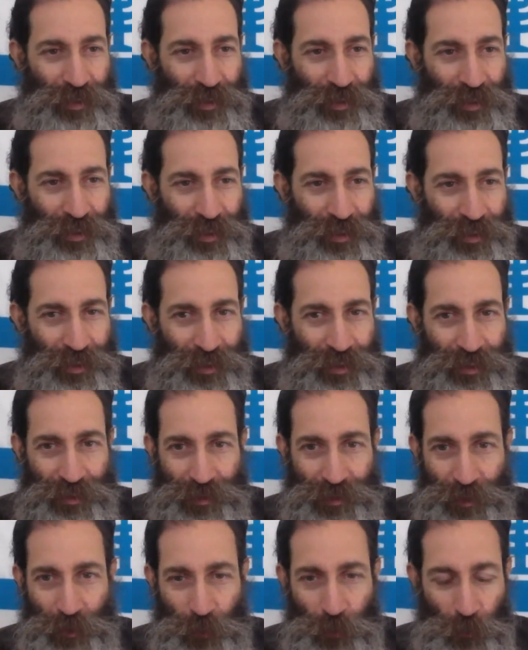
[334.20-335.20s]
and
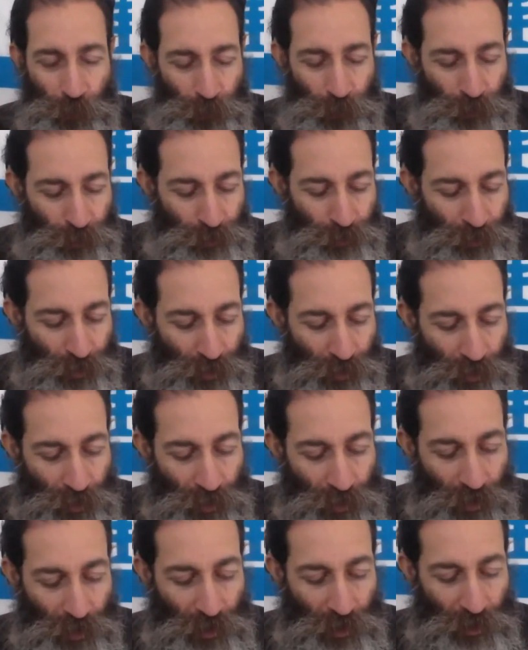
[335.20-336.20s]
so
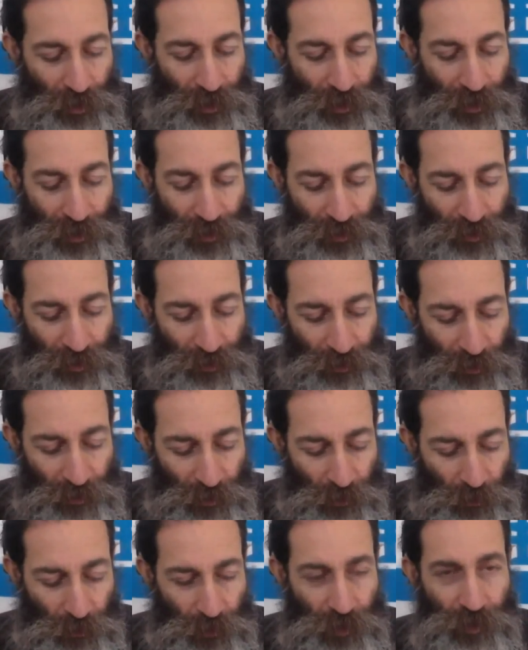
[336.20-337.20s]
uh, I get you
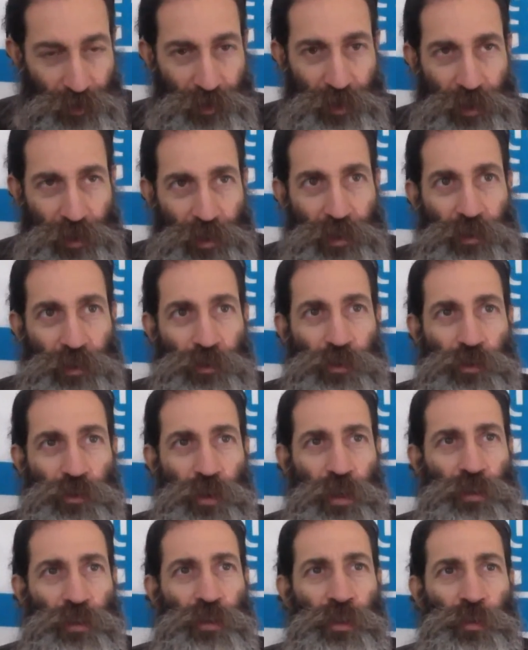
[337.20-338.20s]
know this, and the
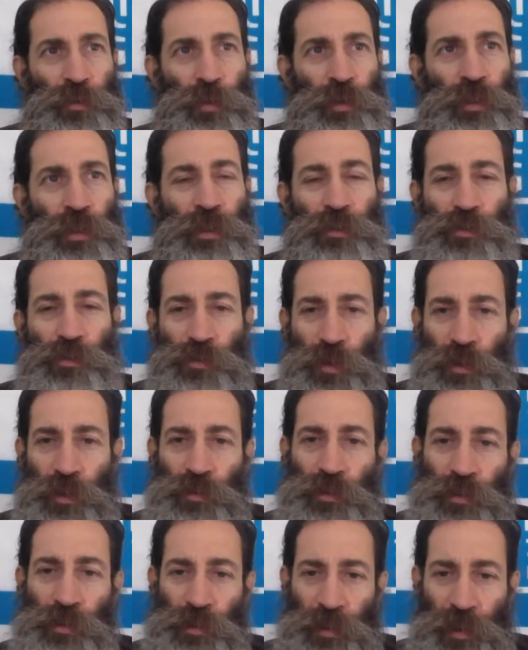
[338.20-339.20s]
instructions. What the
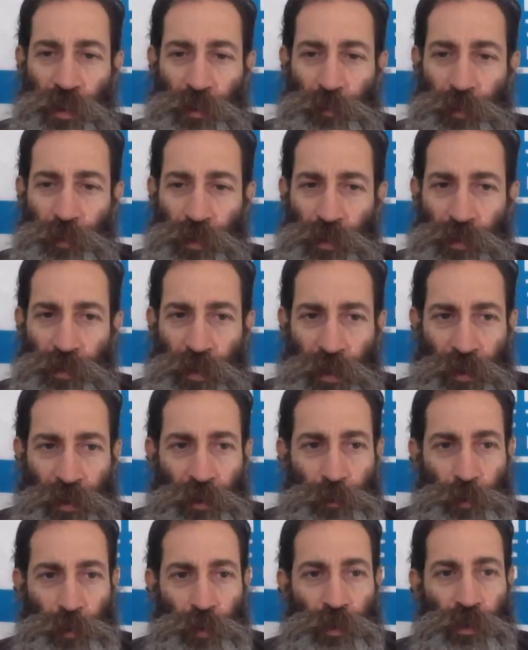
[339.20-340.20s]
instructions tell me is how to
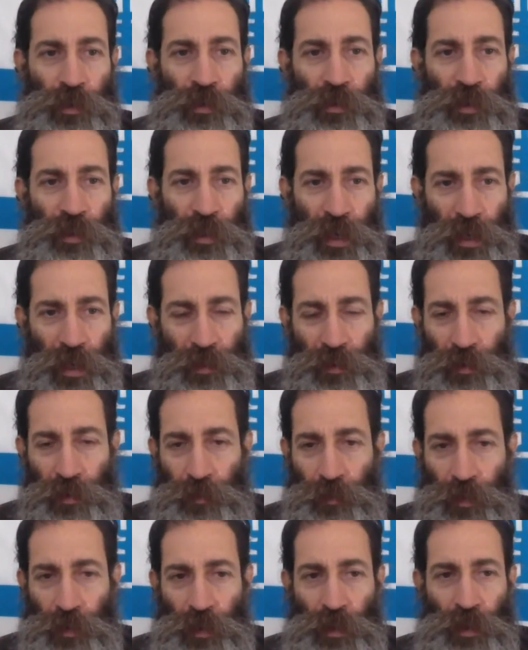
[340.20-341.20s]
put this together.
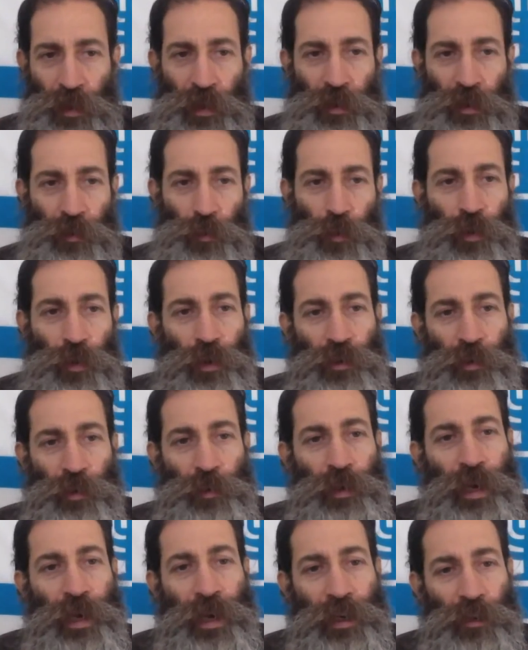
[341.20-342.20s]
And to
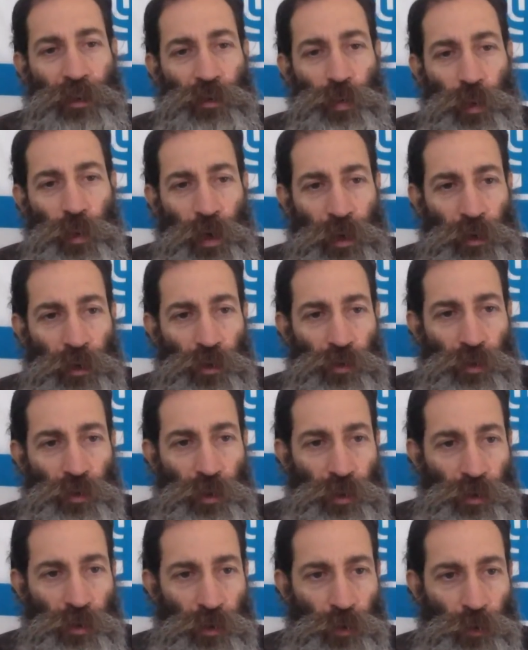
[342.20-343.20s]
be honest, what I usually
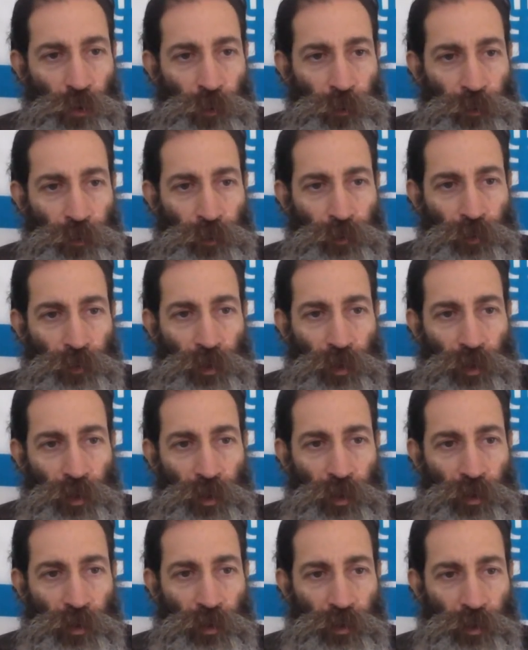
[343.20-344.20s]
do
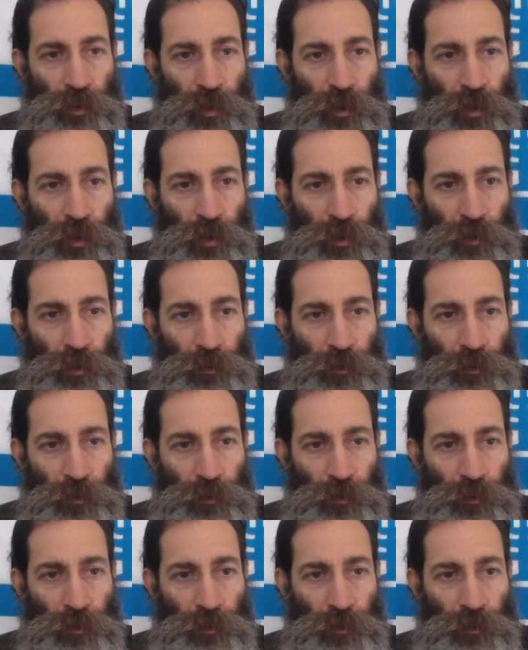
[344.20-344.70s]
is uh,